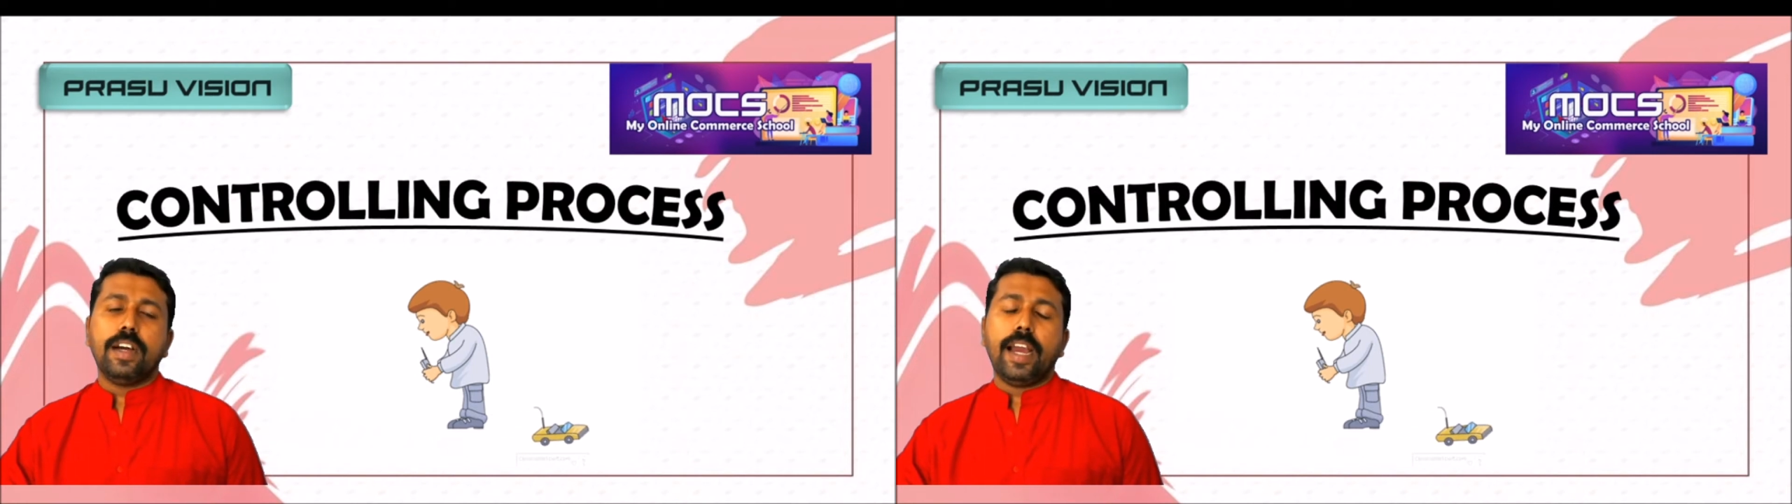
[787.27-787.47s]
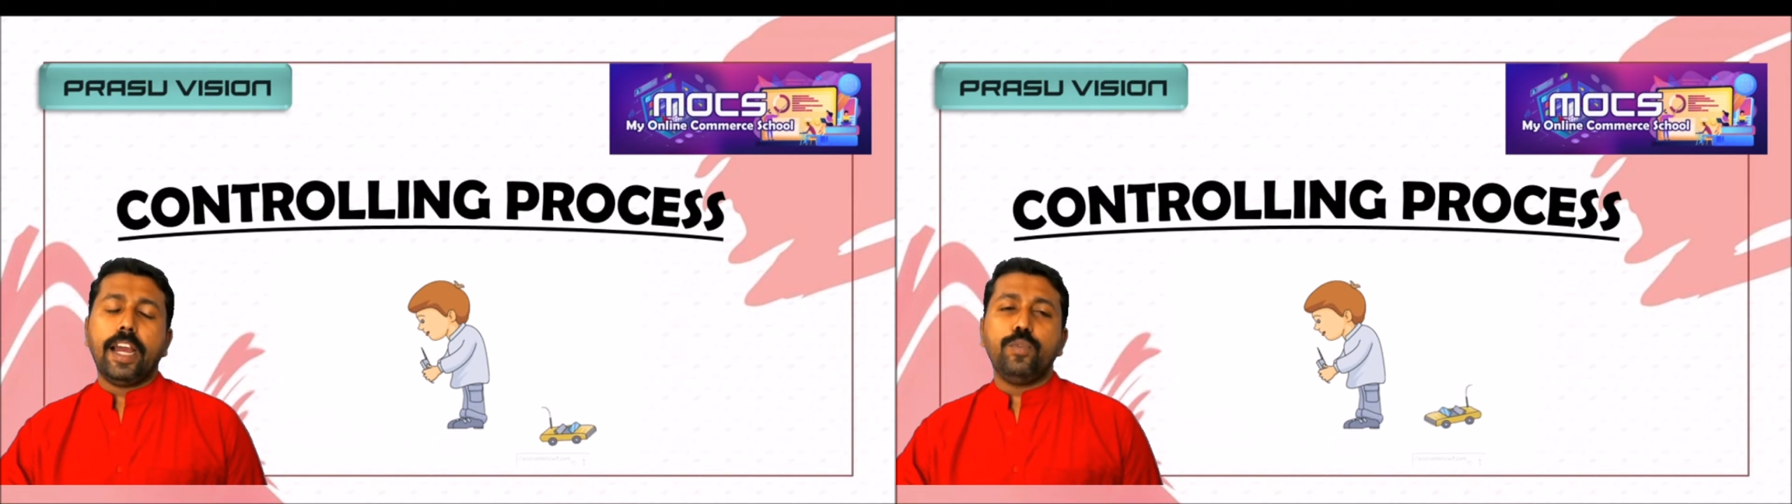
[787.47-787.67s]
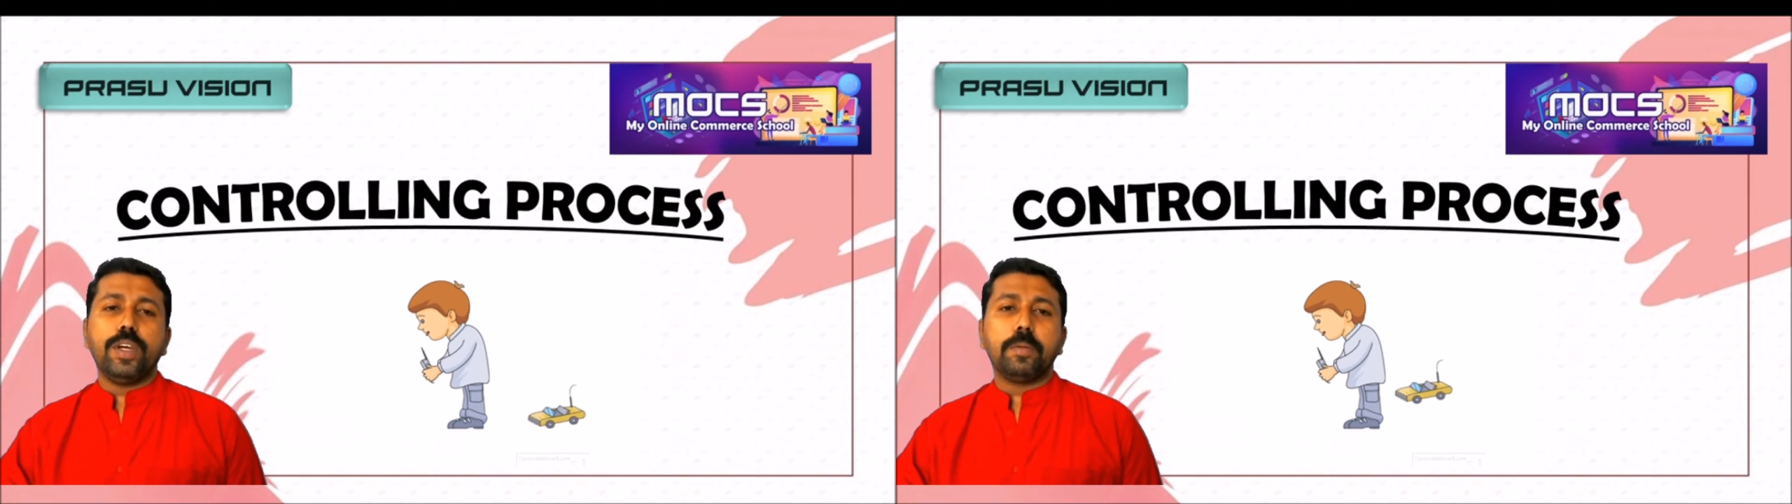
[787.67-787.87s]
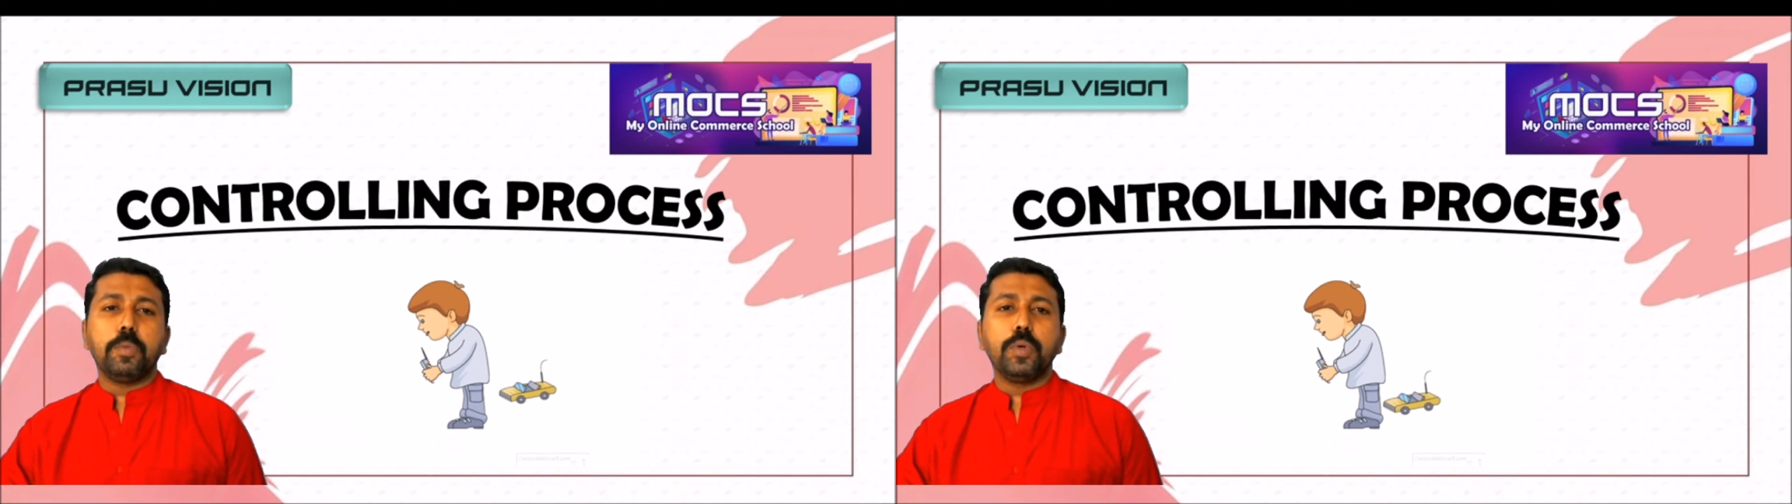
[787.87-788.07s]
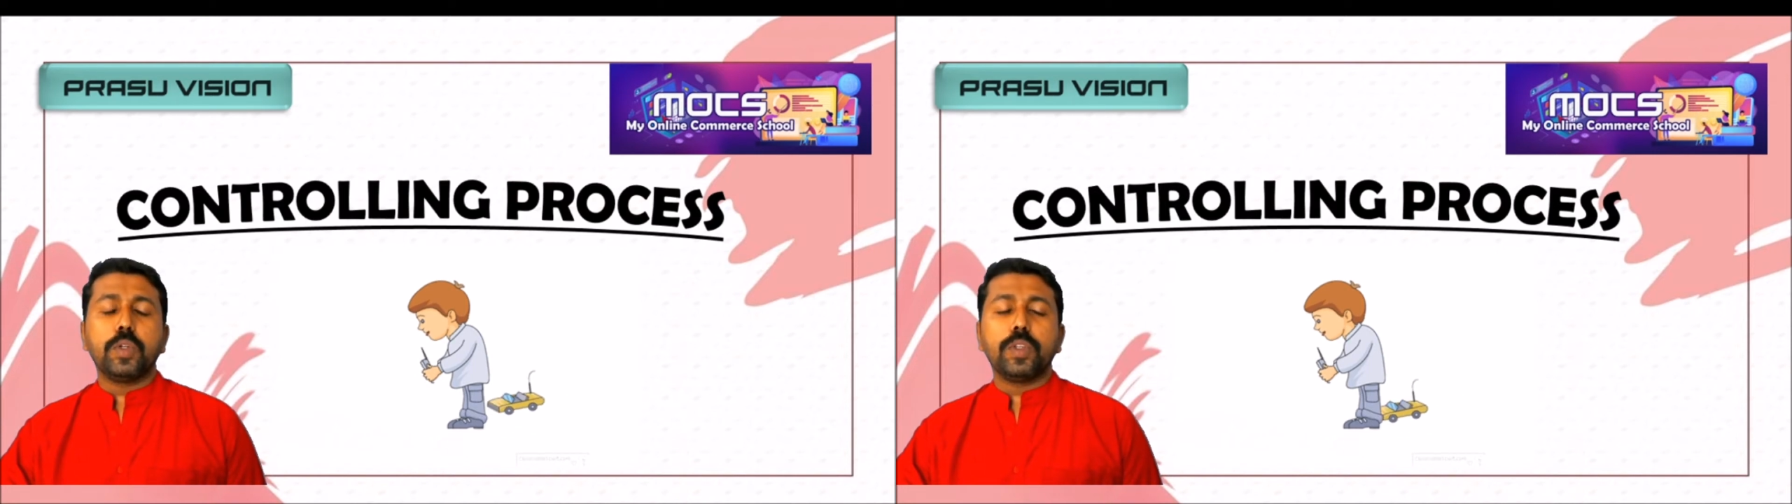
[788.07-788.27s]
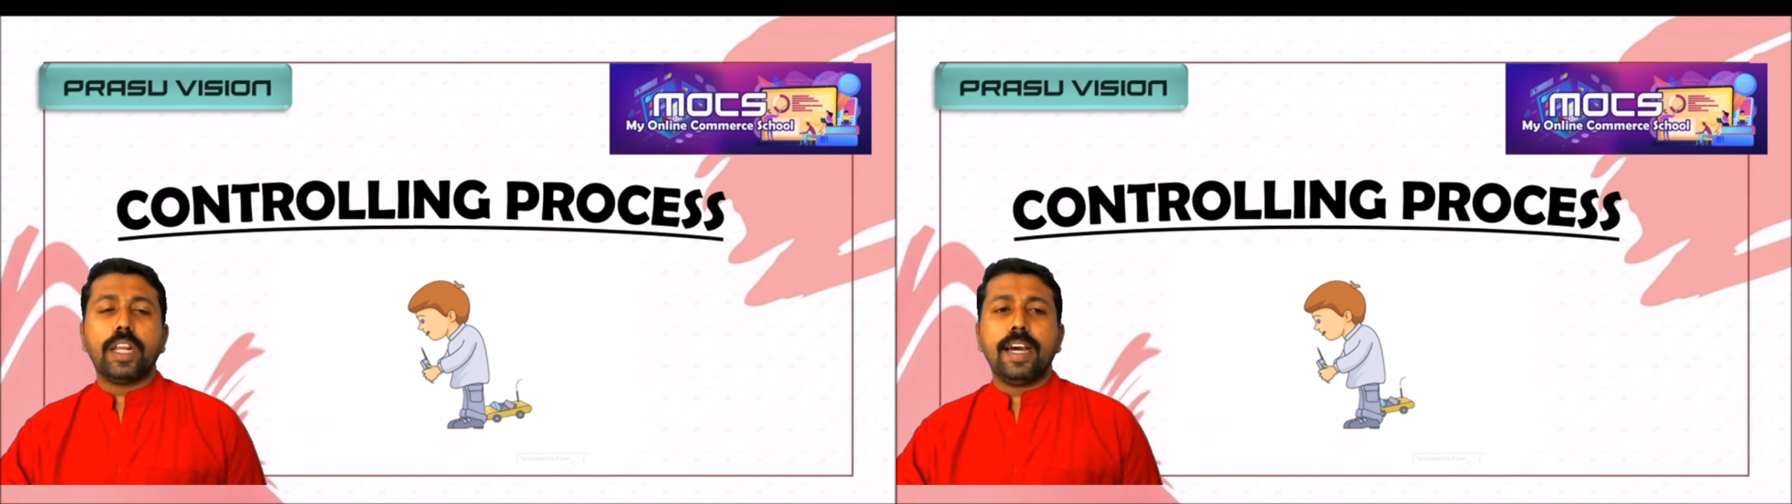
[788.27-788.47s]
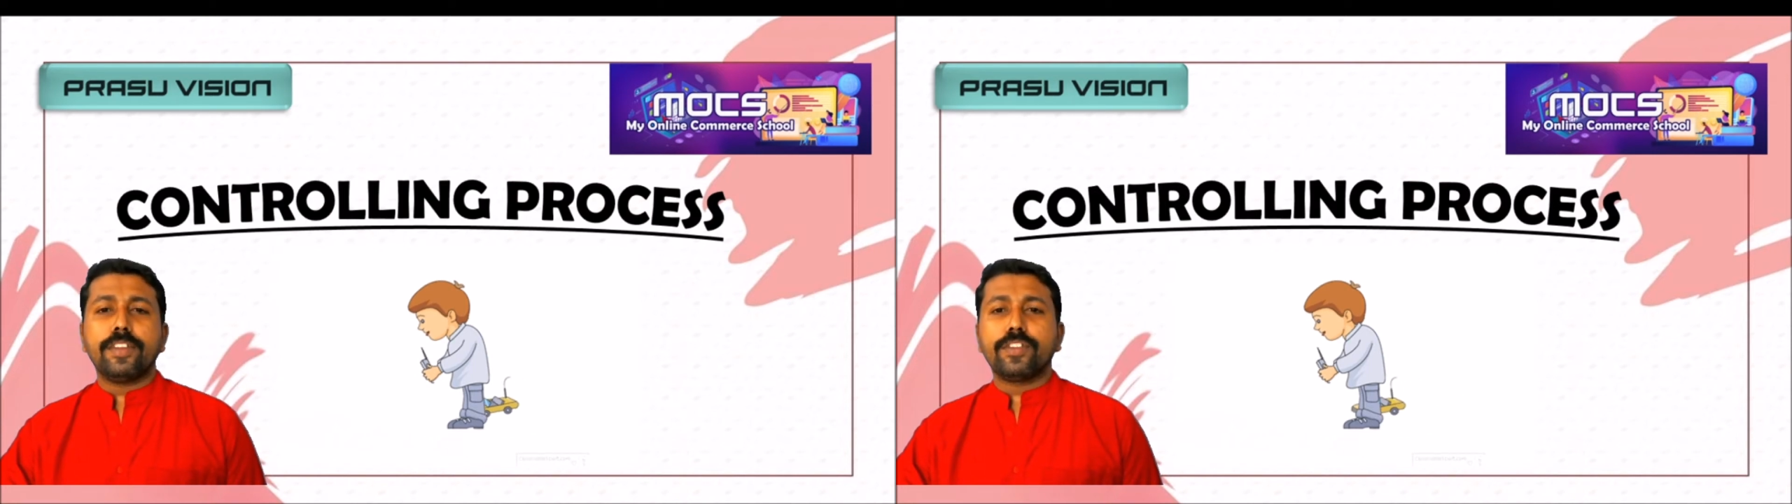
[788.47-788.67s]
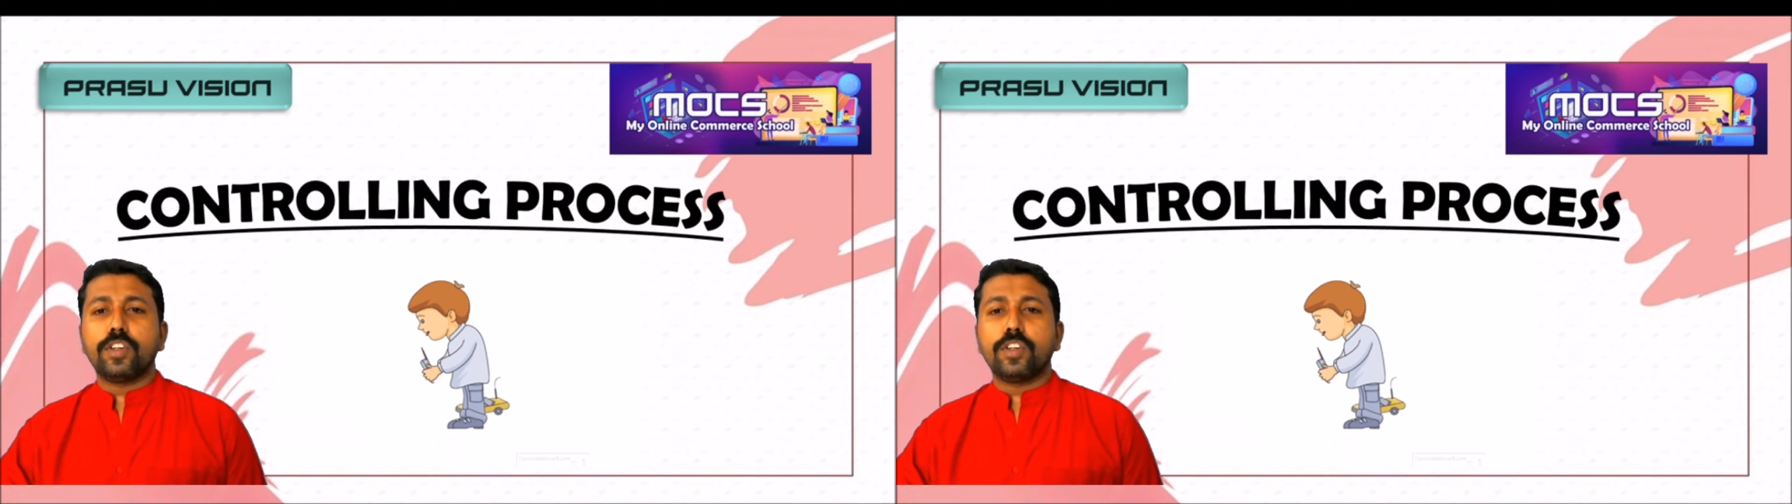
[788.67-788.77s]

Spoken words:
And we are moving to the last